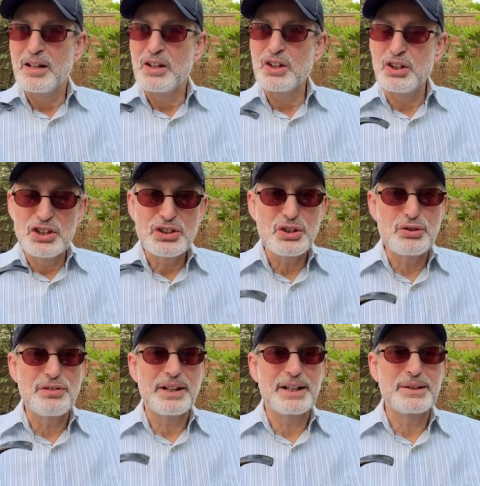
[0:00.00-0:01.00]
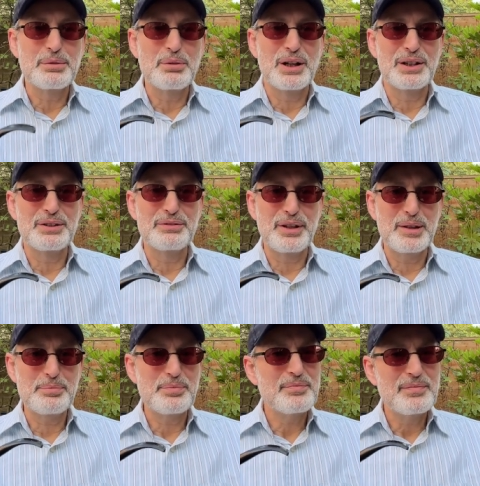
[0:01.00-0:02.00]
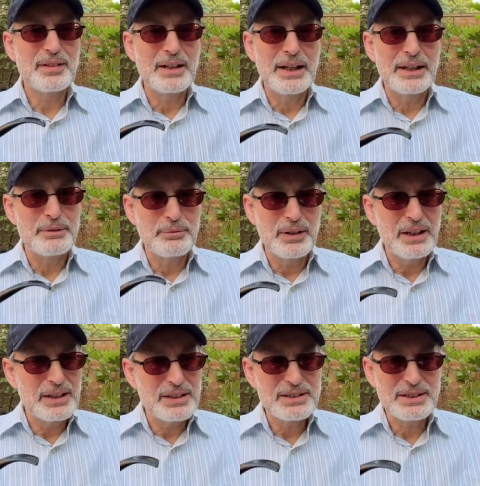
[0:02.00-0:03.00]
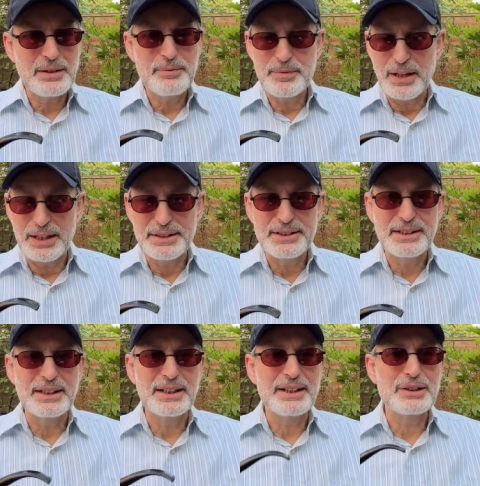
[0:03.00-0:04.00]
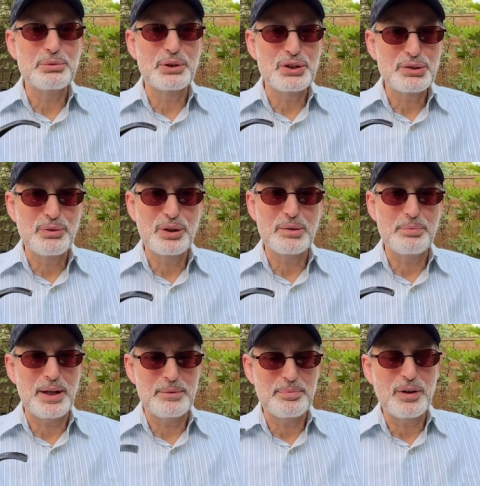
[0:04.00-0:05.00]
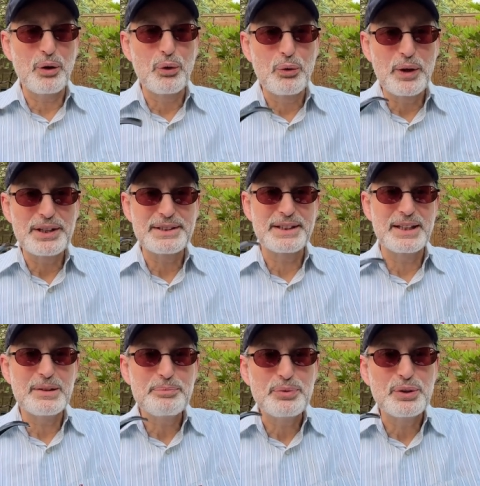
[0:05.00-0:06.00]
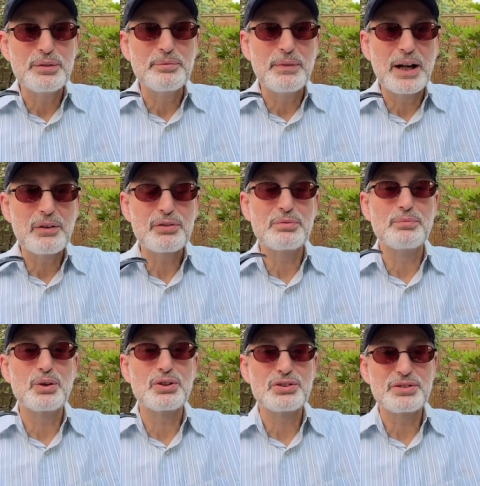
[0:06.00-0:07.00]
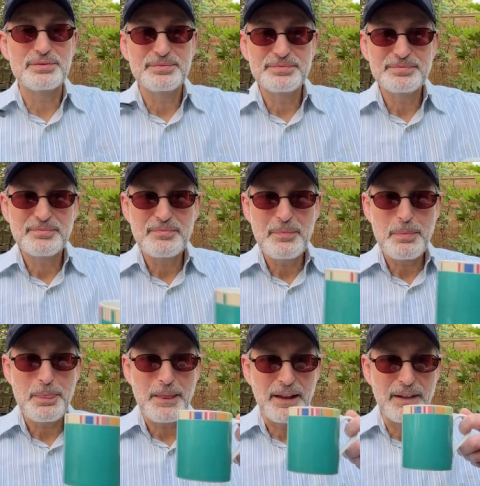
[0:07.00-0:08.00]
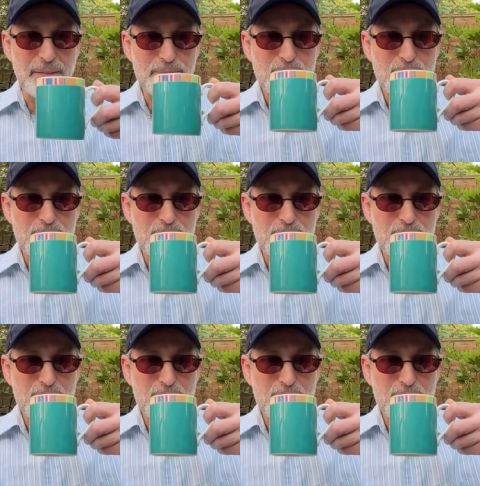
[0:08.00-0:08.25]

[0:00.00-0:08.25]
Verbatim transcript: You need to drink while you vape, and, and the same idea is when you smoke a pipe, always keep your mouth moist. Yep.